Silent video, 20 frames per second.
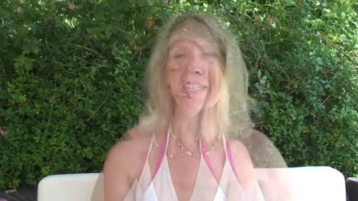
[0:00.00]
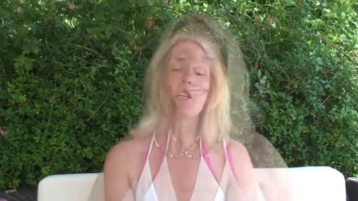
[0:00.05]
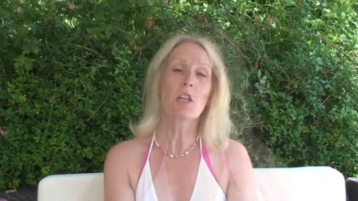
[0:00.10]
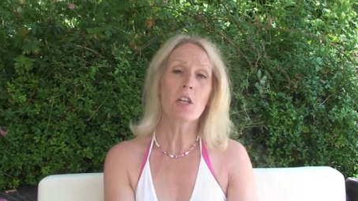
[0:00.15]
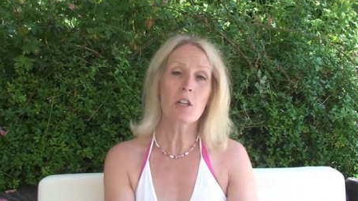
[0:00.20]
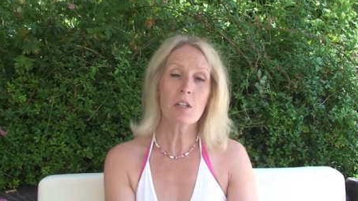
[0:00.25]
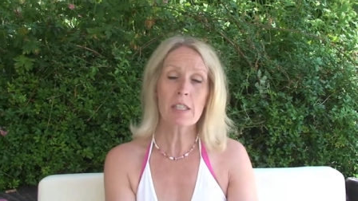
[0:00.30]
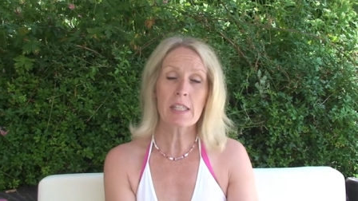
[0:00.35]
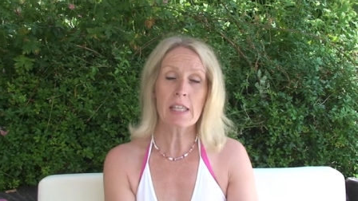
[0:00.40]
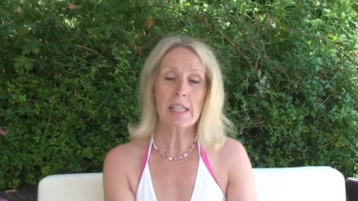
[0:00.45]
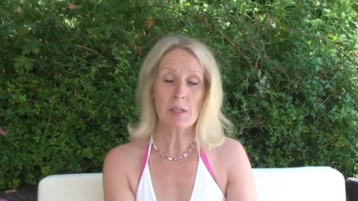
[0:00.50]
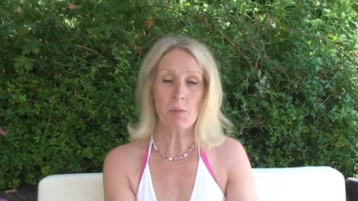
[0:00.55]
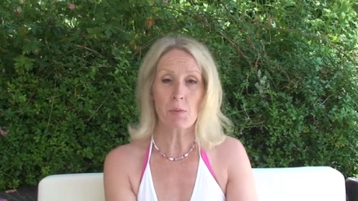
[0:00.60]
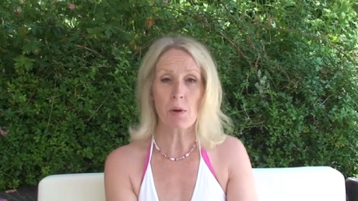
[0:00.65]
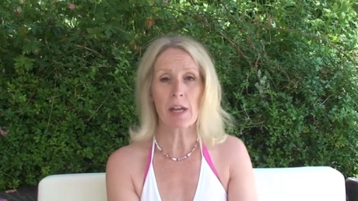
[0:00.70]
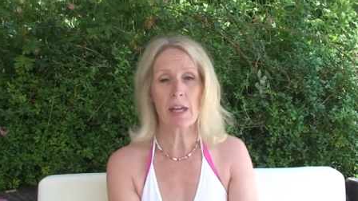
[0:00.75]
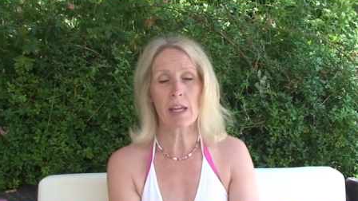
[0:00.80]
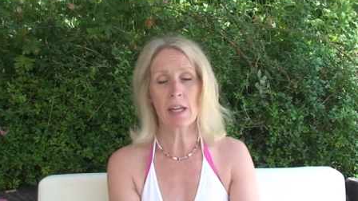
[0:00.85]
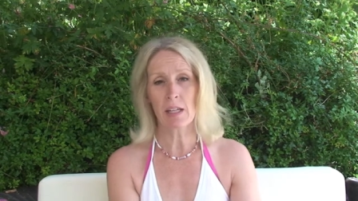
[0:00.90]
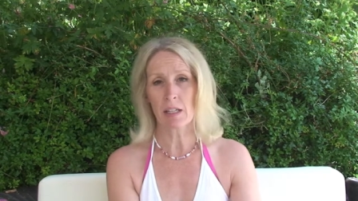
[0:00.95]
The news this
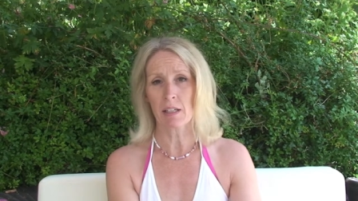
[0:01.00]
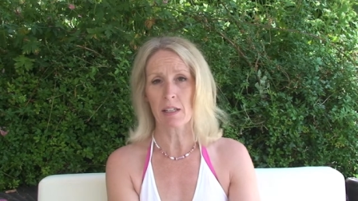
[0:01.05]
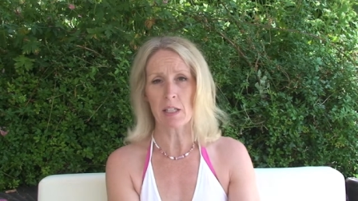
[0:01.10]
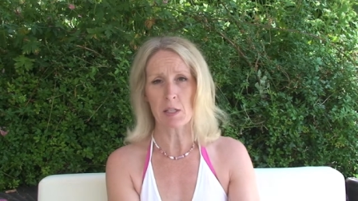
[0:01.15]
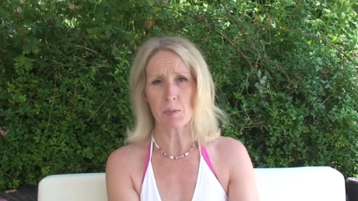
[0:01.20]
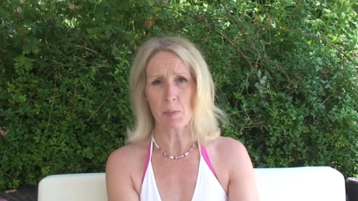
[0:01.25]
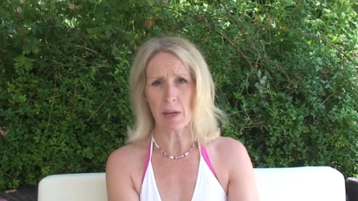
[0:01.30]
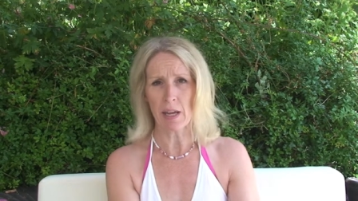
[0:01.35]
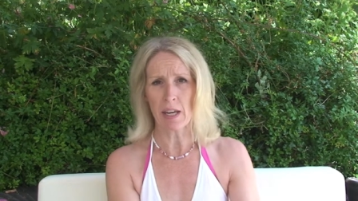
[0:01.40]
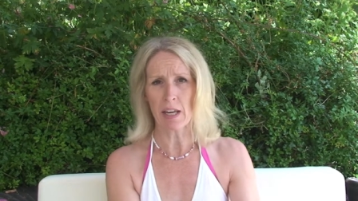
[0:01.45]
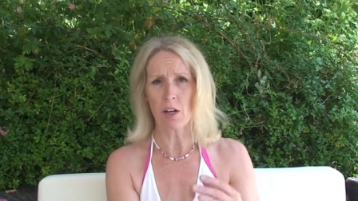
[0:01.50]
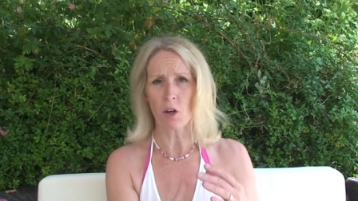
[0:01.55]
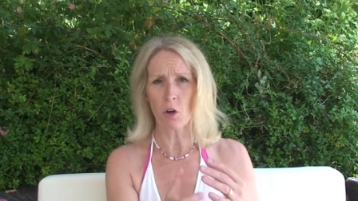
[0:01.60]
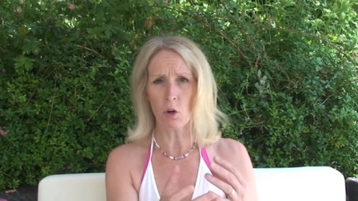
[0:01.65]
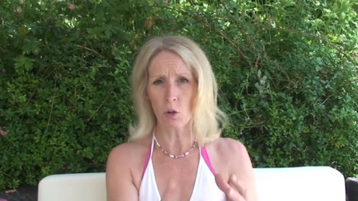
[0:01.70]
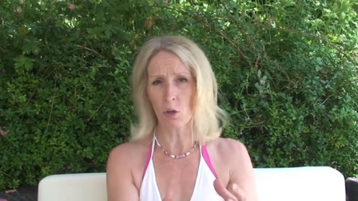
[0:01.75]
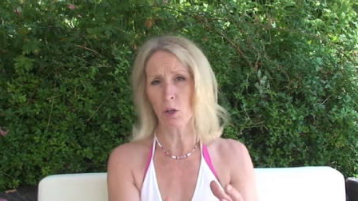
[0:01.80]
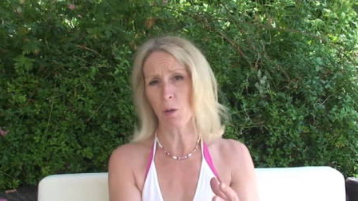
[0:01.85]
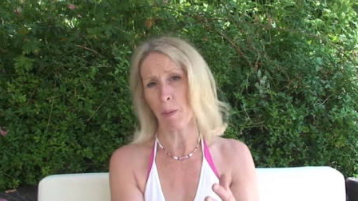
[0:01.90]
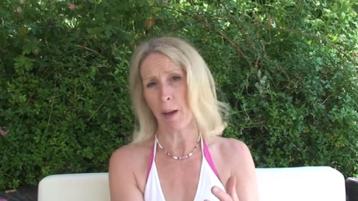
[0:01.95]
week has been
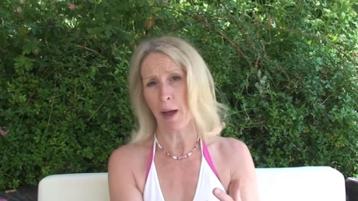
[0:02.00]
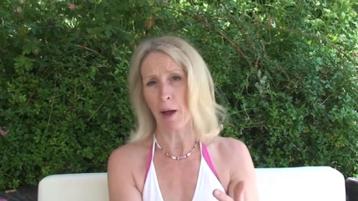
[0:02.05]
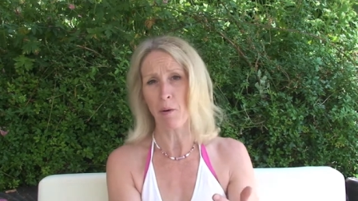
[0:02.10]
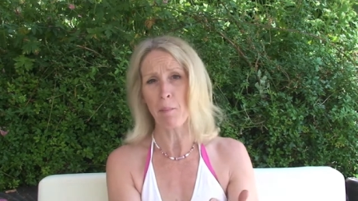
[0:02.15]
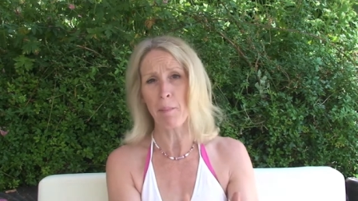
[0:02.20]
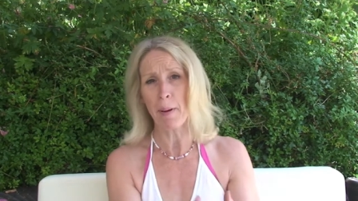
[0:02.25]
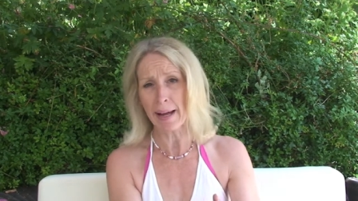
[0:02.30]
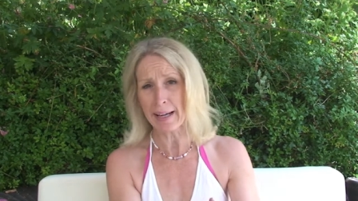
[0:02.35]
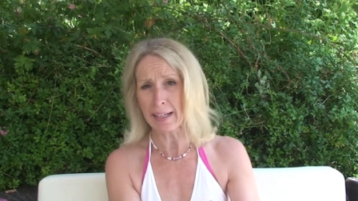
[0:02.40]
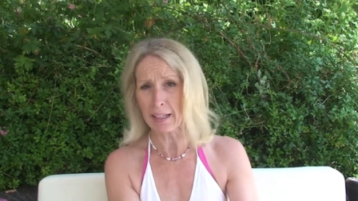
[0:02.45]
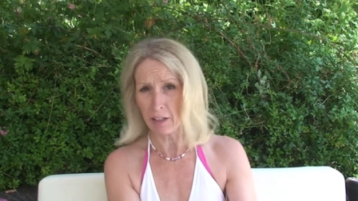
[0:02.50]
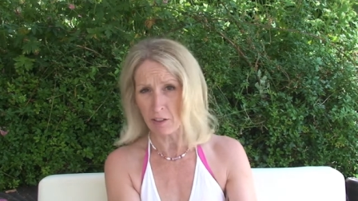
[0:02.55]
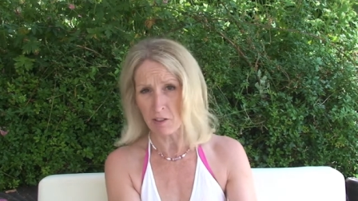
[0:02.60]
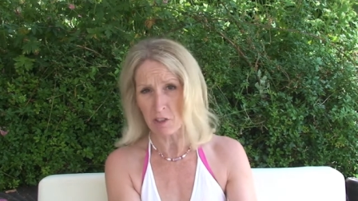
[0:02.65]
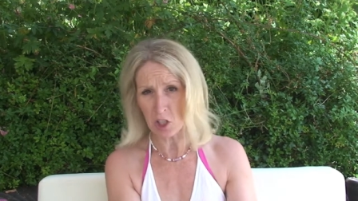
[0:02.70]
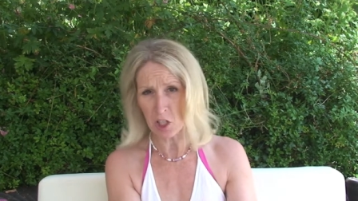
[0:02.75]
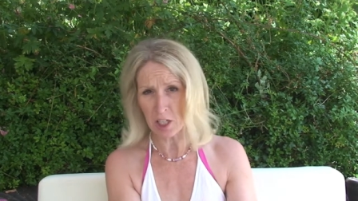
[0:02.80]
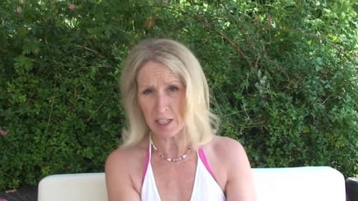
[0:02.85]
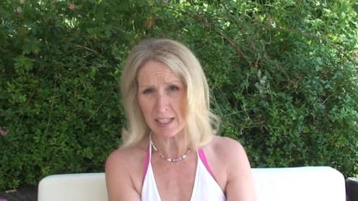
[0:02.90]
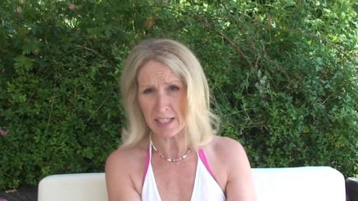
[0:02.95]
all about packed
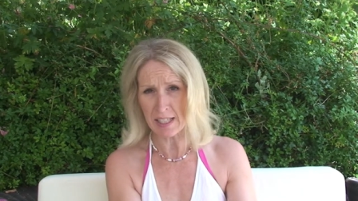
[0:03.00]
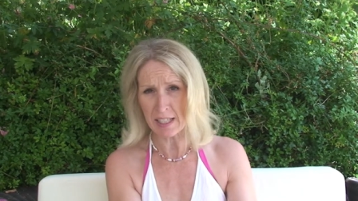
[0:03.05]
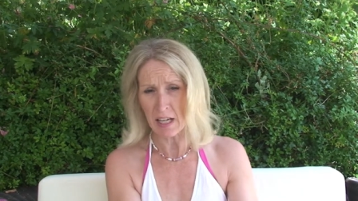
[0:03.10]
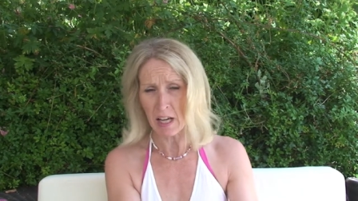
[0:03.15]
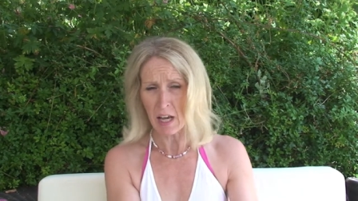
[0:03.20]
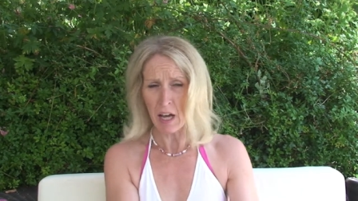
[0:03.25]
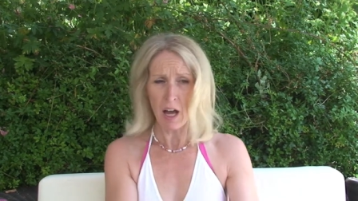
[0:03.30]
lunches